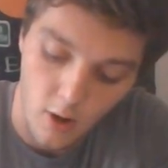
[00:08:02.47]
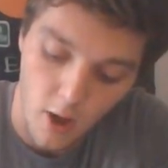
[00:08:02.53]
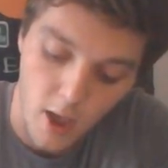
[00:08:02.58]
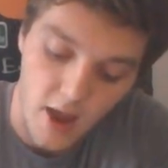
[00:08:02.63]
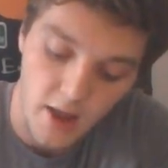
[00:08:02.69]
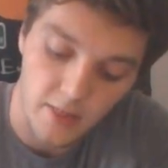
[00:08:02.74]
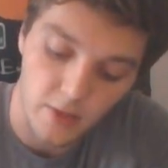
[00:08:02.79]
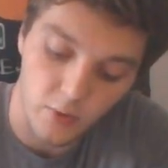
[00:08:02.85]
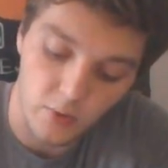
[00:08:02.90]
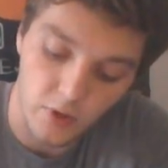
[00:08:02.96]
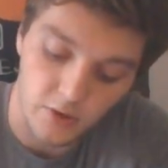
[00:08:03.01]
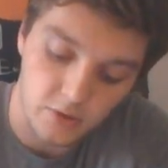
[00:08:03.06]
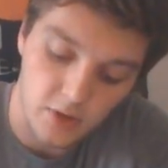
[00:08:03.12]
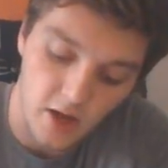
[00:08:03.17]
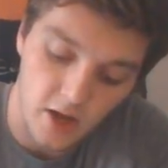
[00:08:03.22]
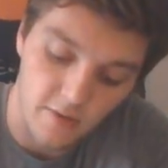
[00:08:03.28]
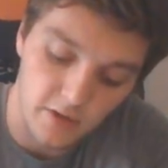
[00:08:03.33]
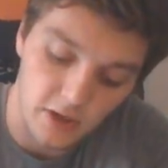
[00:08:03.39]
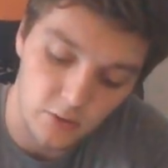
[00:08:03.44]
And then we also
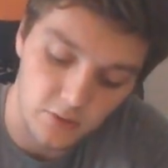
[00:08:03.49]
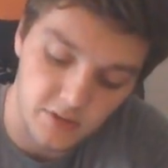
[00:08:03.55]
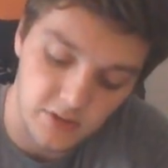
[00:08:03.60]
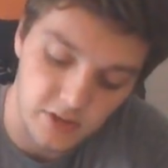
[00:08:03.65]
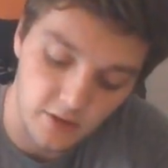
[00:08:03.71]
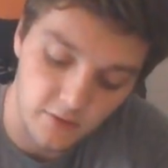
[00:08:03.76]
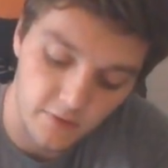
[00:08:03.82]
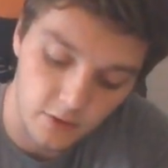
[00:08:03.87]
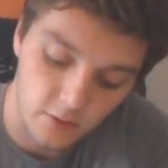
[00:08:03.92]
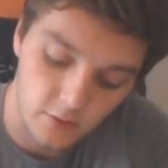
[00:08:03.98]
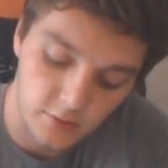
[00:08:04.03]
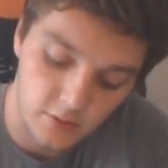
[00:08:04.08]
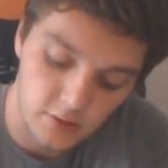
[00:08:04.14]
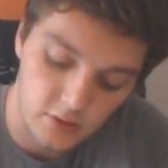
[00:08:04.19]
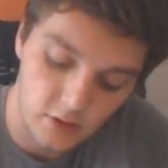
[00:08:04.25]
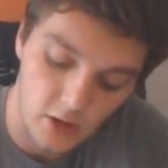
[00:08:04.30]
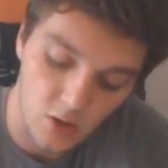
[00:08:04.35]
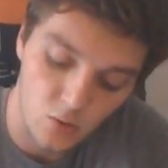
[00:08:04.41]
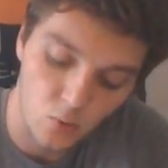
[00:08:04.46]
have
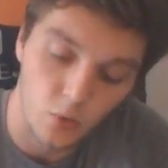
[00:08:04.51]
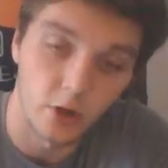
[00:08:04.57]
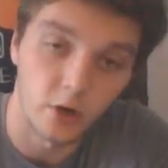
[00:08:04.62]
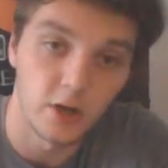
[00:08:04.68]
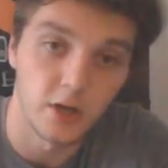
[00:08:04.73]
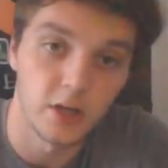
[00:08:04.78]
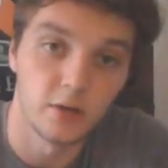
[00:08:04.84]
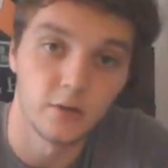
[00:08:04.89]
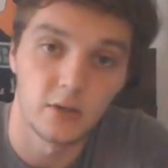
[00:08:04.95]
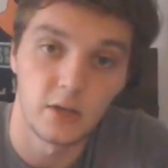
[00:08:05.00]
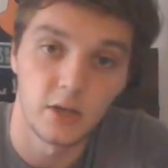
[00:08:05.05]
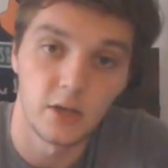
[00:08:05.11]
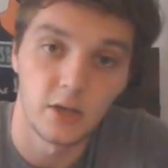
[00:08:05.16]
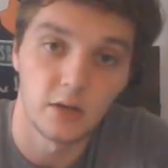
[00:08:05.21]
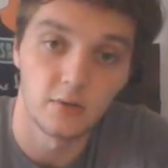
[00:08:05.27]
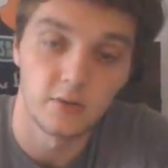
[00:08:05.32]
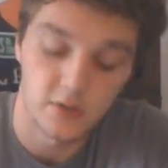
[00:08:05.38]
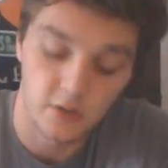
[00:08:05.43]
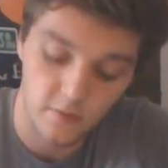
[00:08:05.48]
eosinophils. And what are
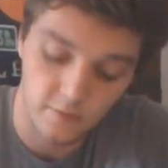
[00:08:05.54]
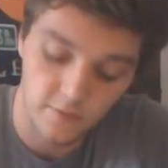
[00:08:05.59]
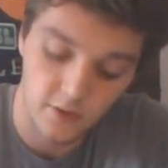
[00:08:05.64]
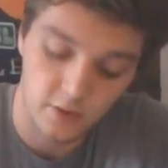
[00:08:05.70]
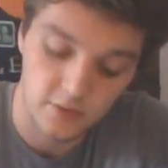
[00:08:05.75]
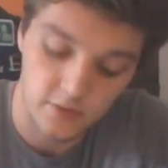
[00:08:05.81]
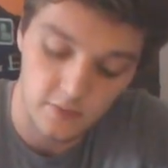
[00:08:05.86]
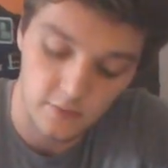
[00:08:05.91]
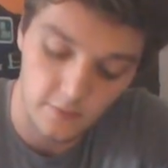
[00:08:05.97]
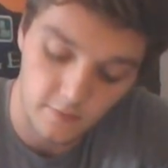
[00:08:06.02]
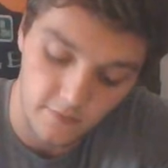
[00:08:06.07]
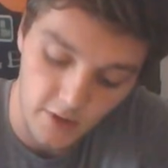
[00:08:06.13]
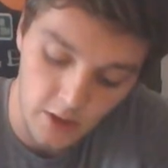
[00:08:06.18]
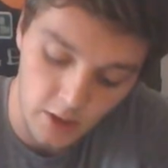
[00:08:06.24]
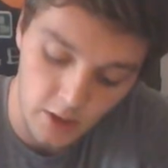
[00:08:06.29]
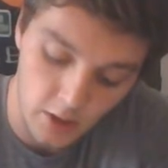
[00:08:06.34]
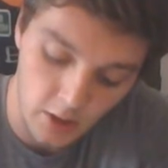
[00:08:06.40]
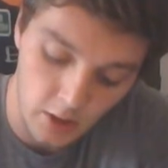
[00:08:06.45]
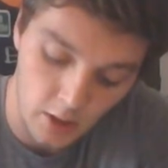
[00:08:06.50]
eosinophils
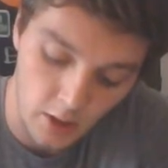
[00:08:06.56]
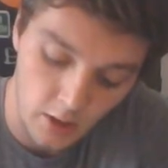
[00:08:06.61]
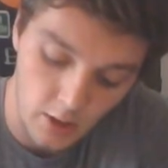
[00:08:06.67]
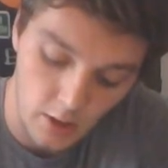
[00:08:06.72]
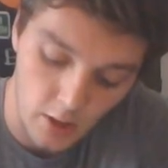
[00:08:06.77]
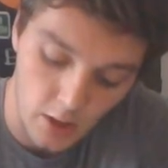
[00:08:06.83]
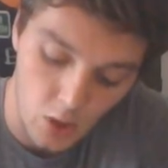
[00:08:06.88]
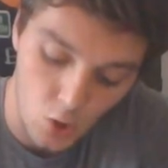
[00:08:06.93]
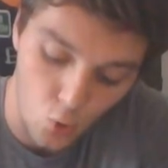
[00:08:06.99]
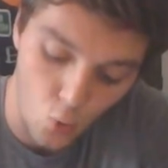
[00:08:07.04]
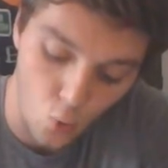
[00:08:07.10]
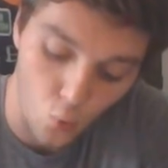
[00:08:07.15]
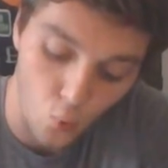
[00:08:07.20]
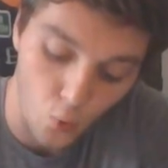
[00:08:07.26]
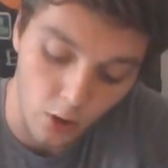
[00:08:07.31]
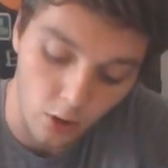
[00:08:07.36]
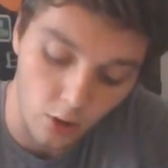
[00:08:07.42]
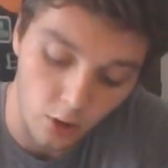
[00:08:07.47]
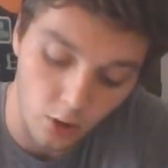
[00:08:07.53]
fighting?
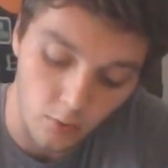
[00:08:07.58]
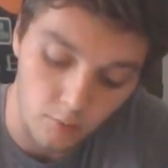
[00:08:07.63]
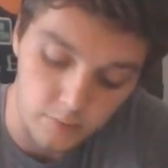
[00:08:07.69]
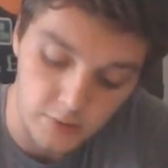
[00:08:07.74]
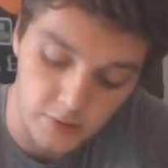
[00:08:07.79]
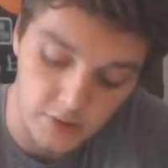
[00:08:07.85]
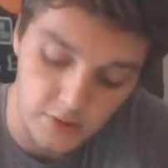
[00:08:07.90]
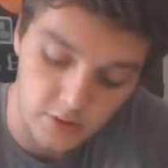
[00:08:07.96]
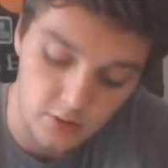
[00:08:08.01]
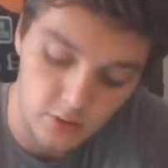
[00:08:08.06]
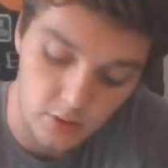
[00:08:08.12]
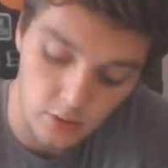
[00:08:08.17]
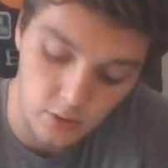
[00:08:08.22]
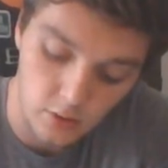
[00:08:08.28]
Worms.